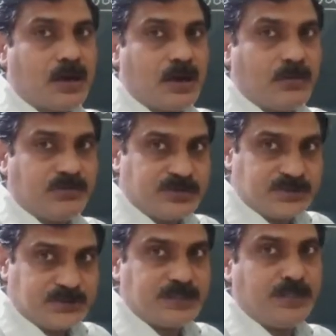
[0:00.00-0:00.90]
which is
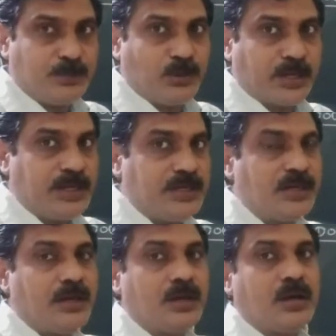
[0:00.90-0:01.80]
the diploid
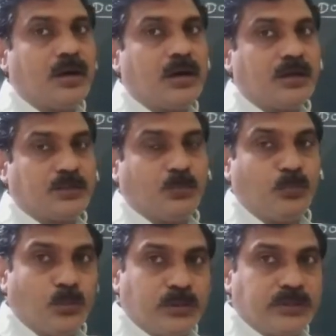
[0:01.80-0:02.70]
or the
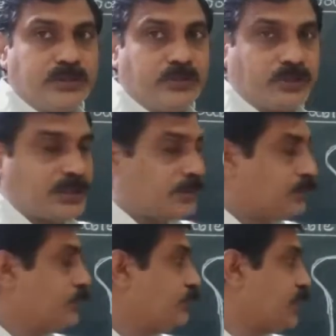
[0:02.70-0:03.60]
polar
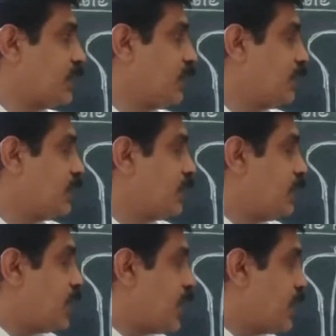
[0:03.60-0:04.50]
nuclei,
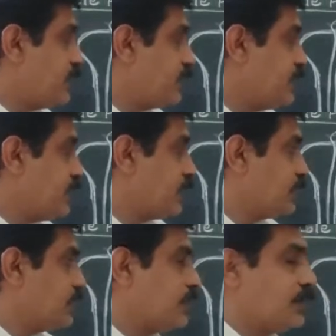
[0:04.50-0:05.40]
and here
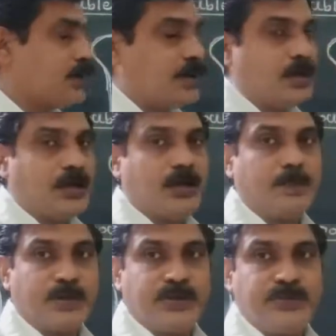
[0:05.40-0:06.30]

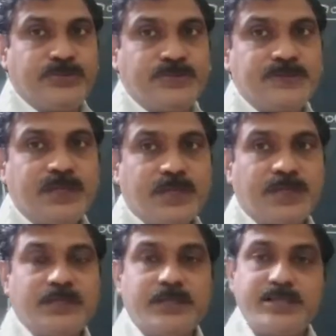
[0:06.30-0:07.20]
produce
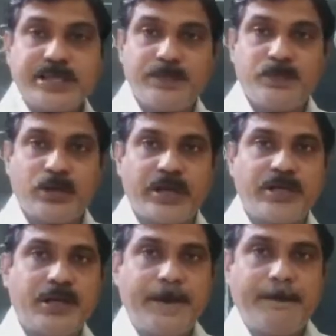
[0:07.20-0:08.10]
the triploid
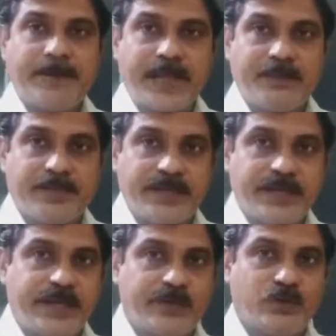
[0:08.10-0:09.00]
primary
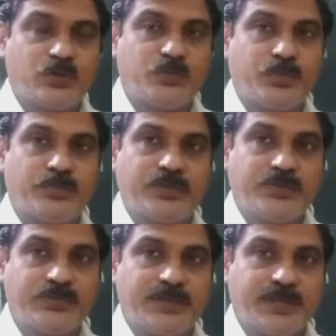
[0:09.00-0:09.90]
endosperm
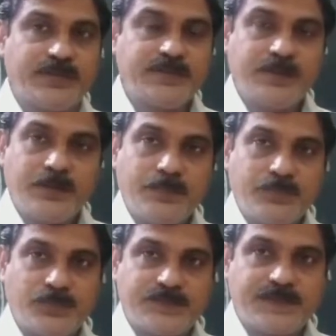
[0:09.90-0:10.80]
nucleus.
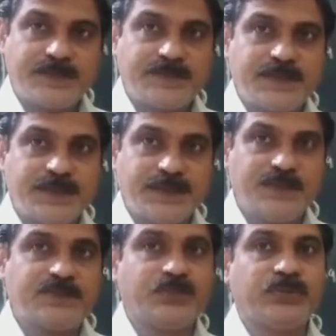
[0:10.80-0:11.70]
Process is
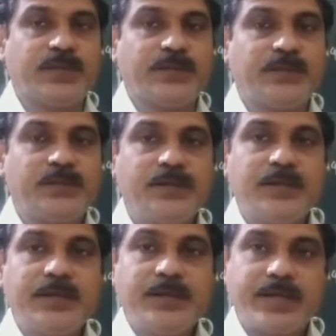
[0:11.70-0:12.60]
known as the
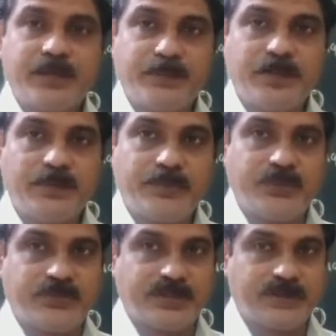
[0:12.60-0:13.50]
triple
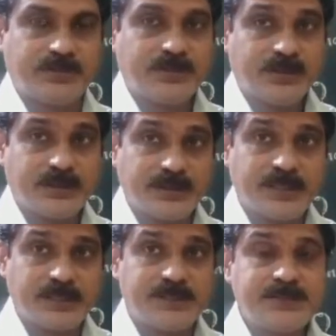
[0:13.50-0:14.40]
fusion.
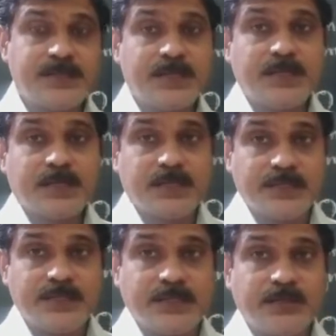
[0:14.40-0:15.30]
Thus,
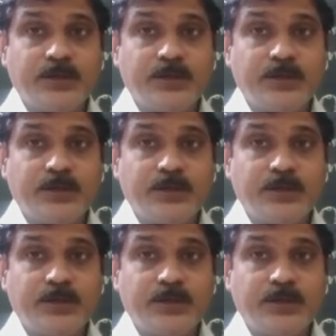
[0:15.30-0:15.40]
here